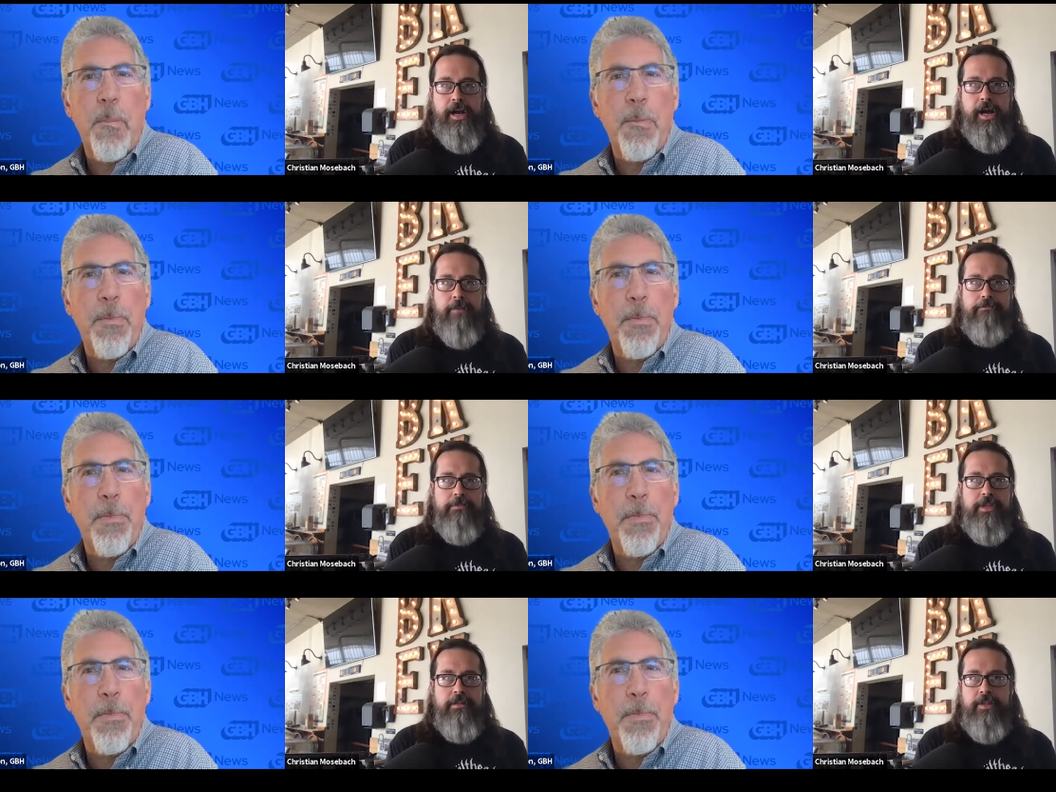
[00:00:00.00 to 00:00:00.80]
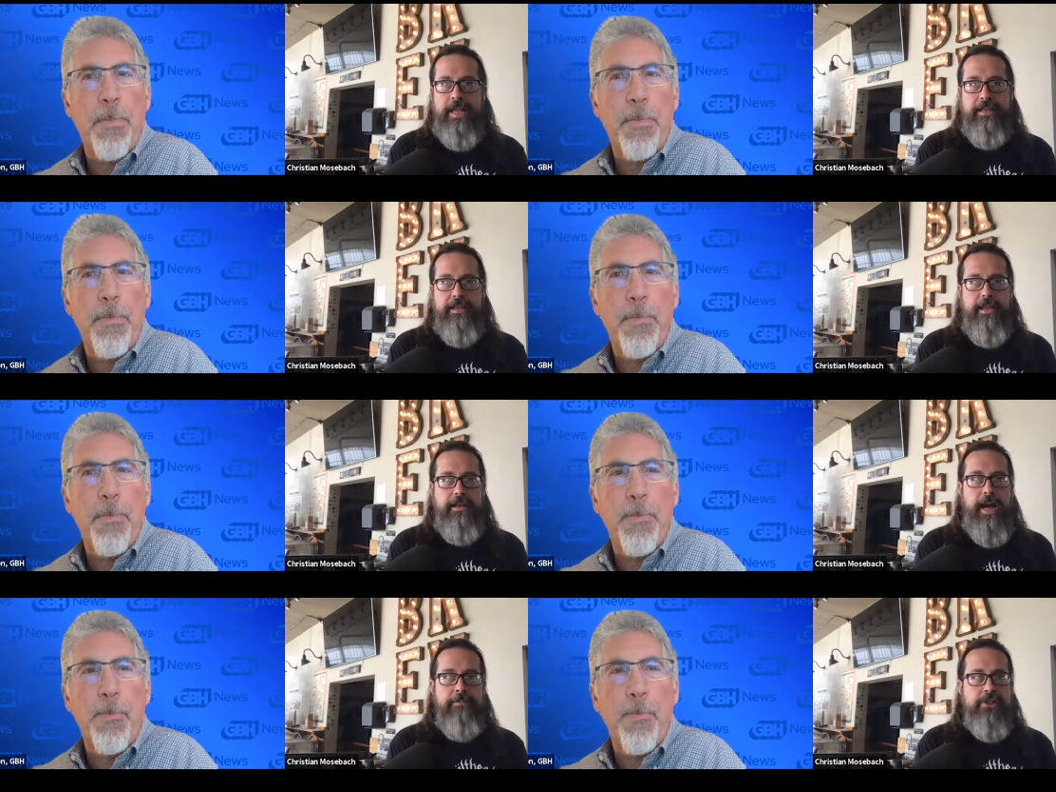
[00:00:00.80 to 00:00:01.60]
Speaker 1: Um,
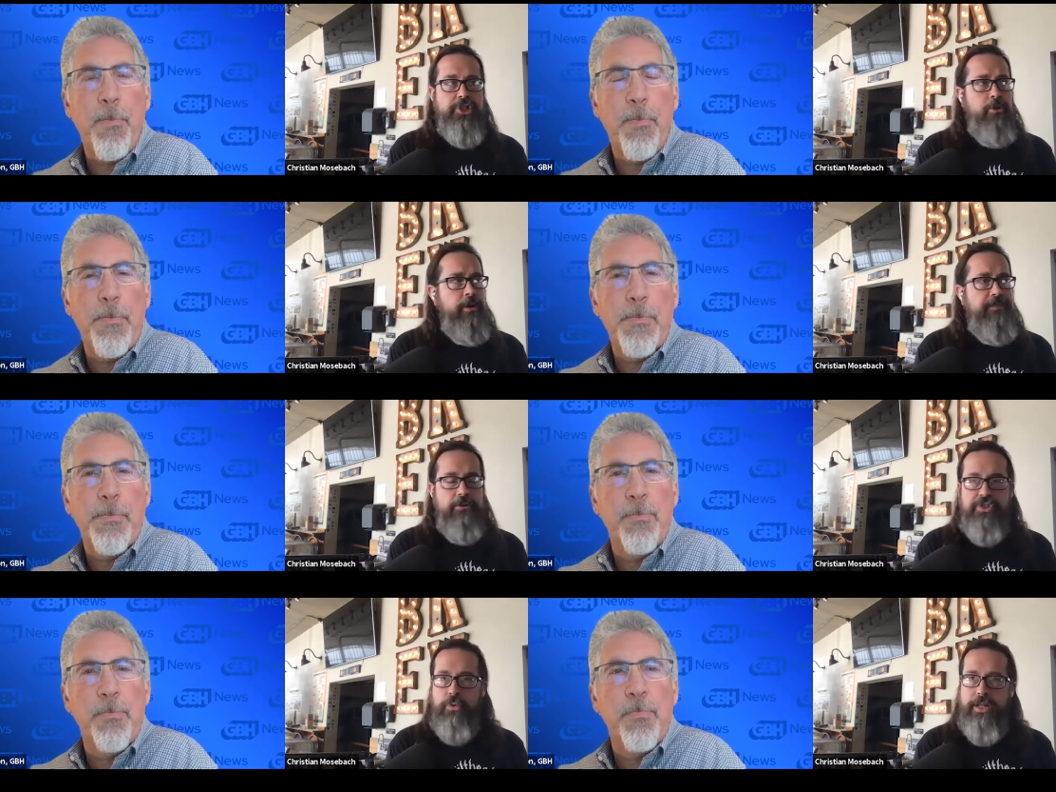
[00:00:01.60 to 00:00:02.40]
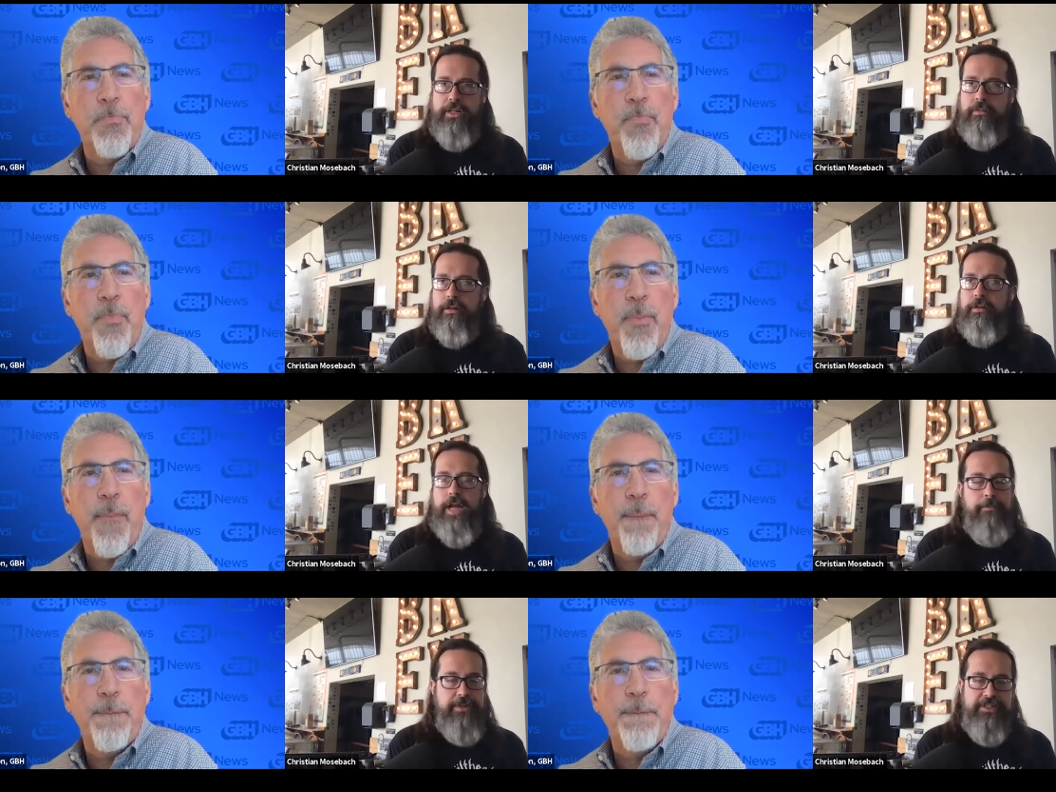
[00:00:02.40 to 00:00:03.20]
I'm not sure if they're doing
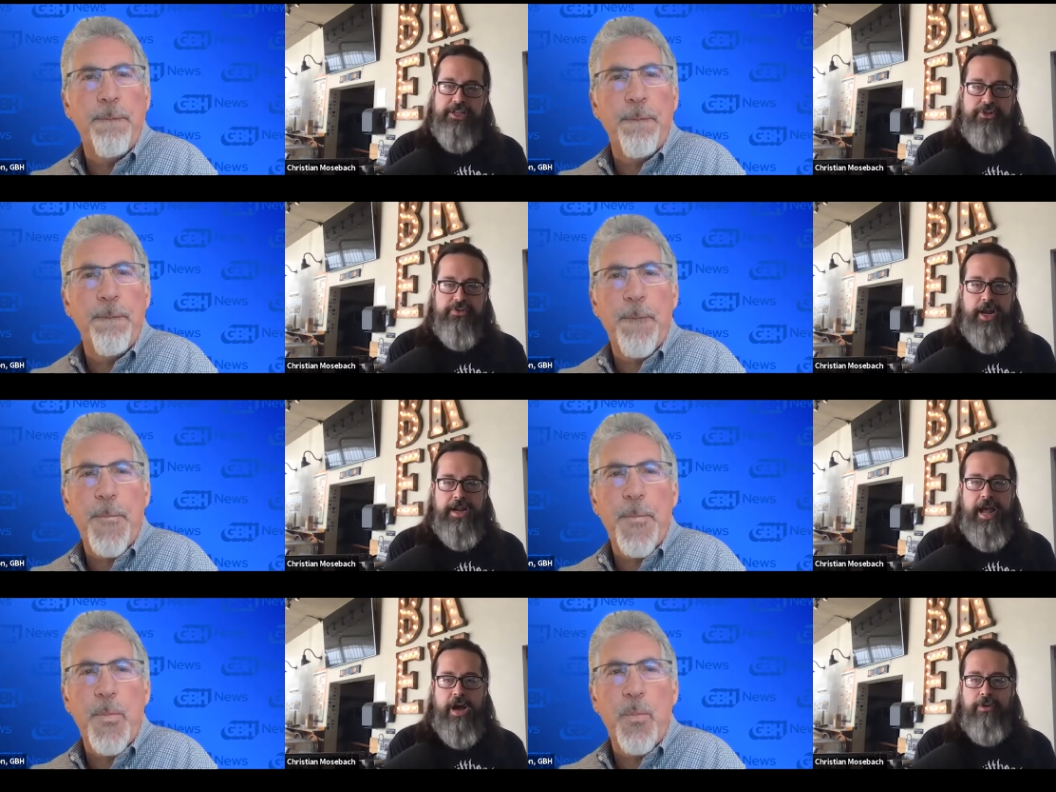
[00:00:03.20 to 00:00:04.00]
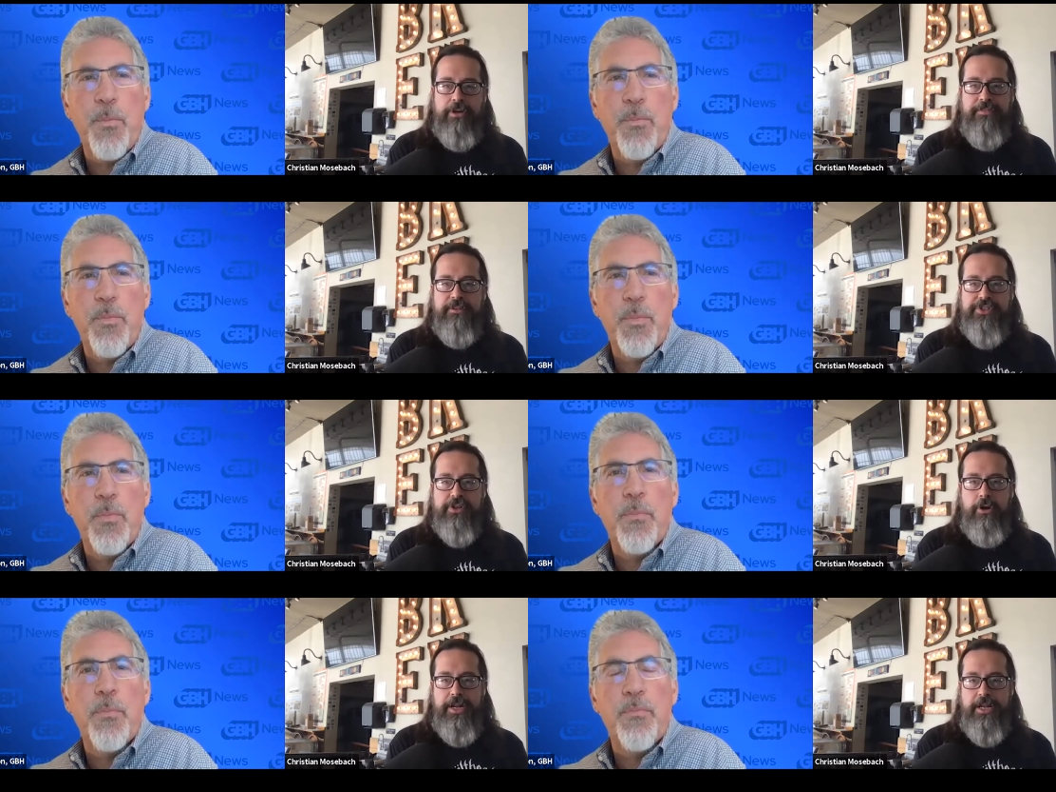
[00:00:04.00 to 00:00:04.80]
competitions right now, but if
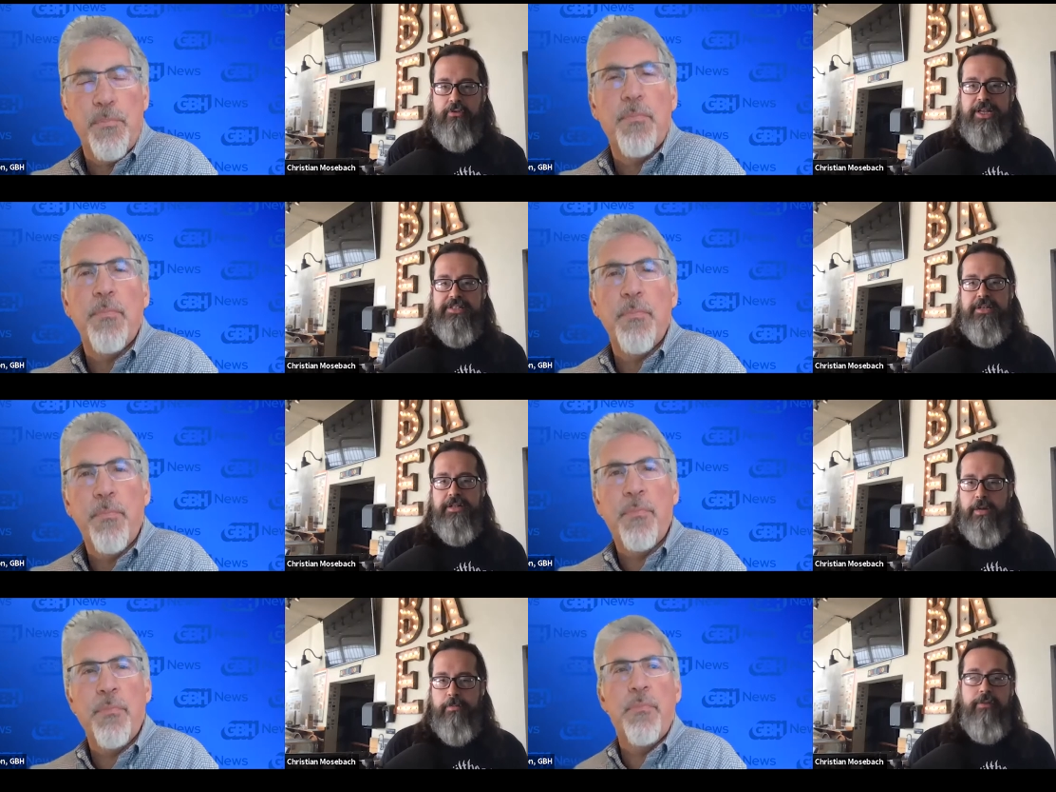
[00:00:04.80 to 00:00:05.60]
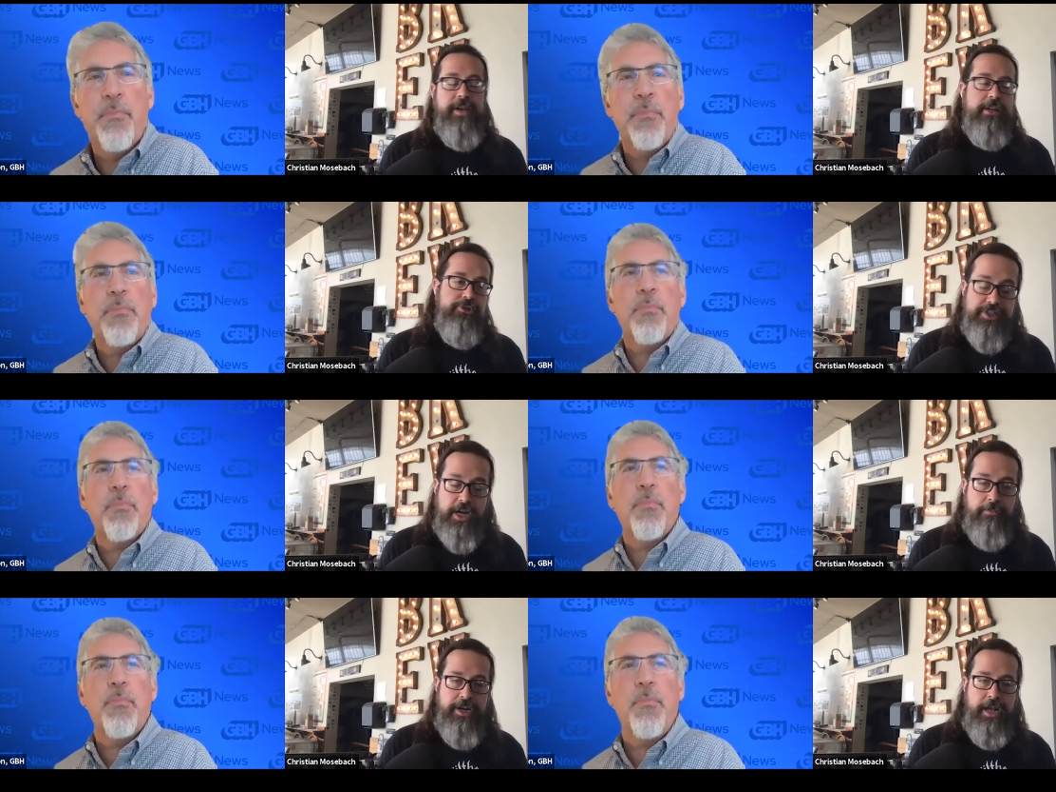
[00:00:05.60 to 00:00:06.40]
you saw an increase in the number of
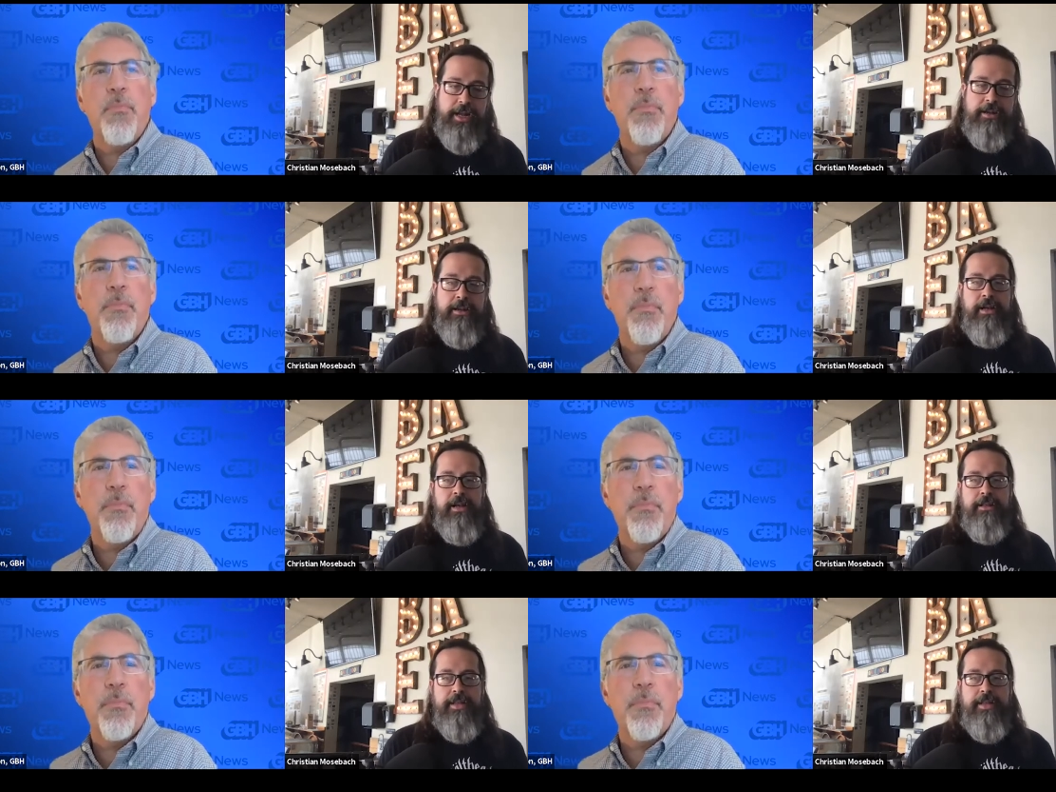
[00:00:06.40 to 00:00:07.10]
entries coming in,